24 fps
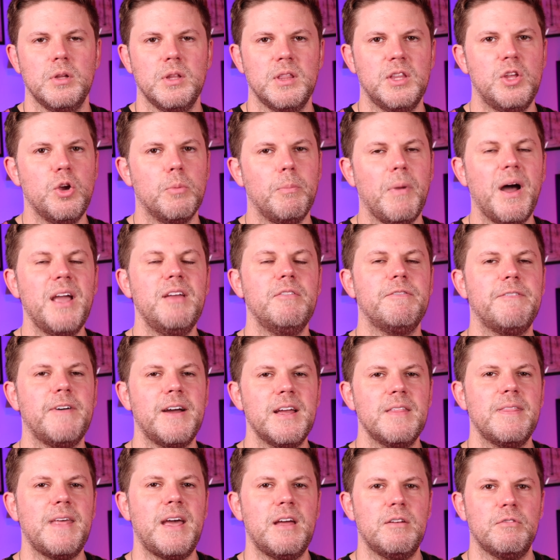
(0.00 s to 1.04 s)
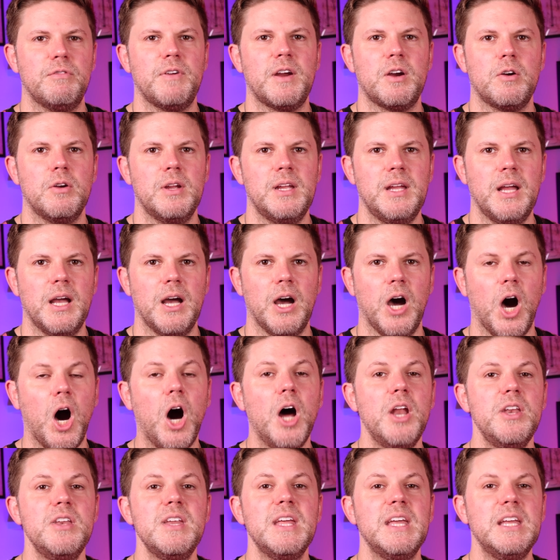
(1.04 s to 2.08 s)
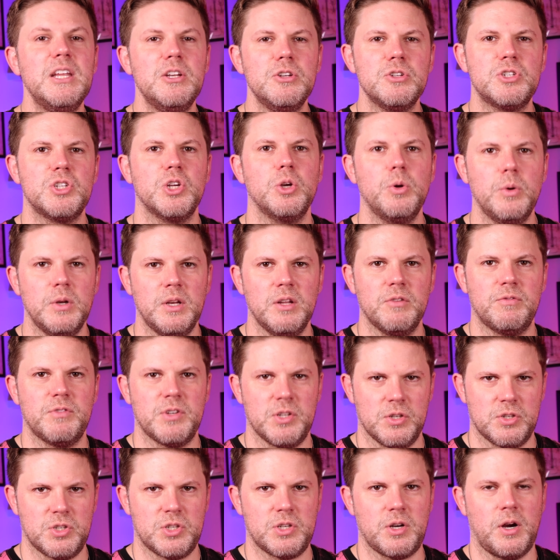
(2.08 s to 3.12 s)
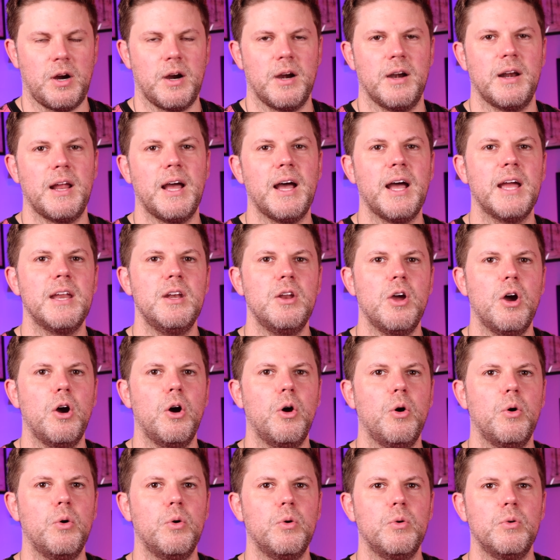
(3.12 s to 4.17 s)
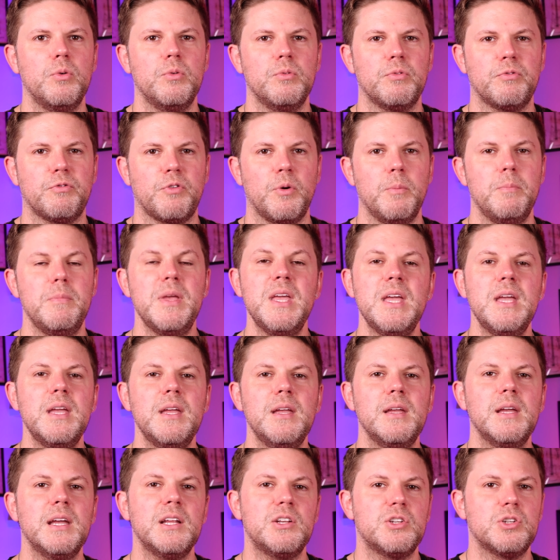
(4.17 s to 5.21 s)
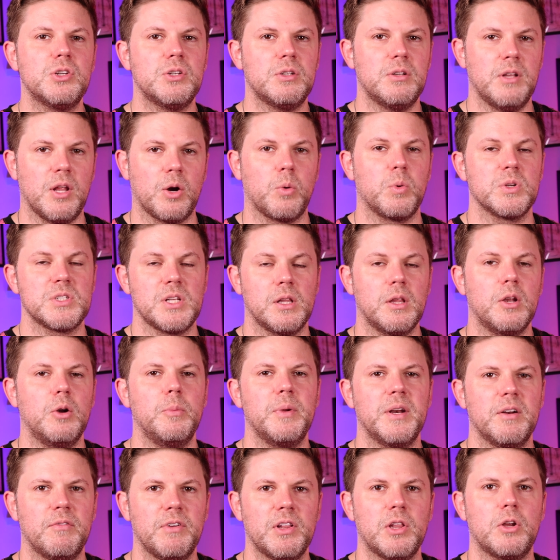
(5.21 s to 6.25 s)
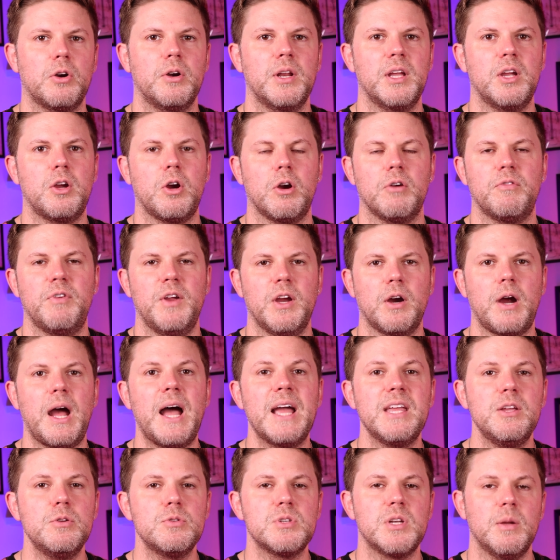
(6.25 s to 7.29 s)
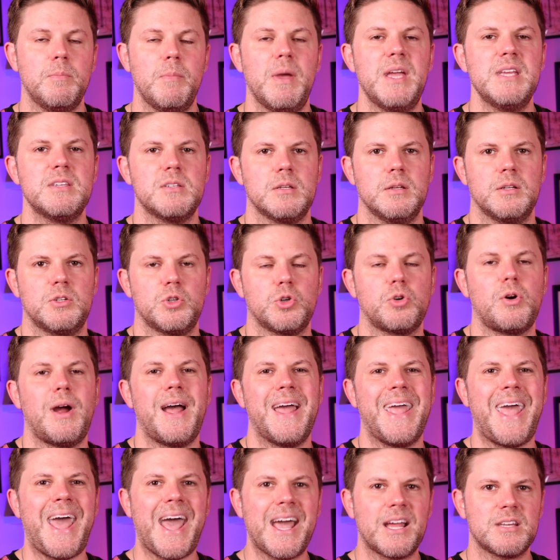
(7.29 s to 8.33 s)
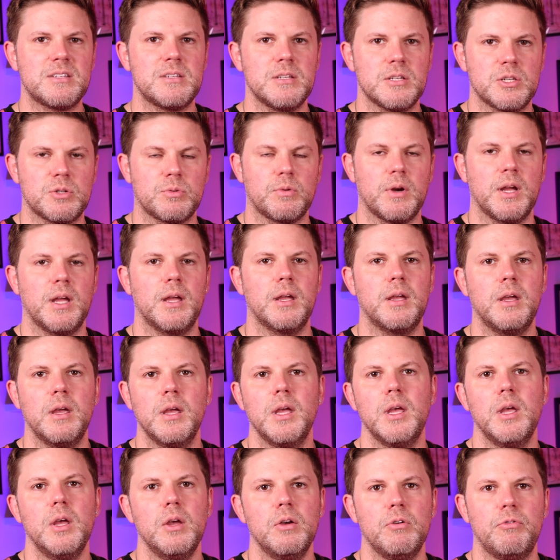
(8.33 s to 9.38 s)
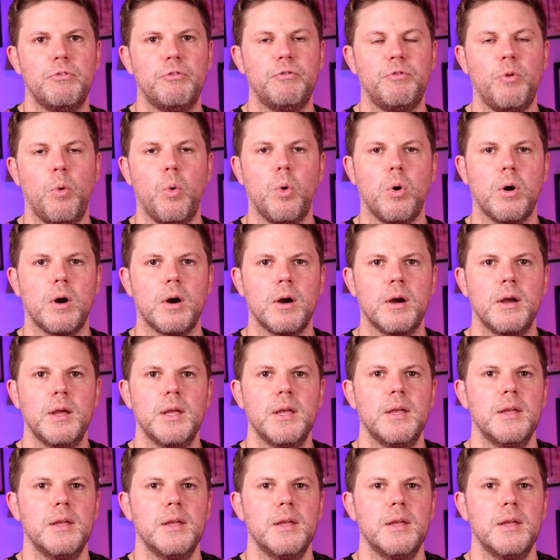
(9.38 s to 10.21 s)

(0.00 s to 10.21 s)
you might find that very unintuitive to start. I know for me, there was a little bit of a learning curve here. I used a Mesa tri-axis rig for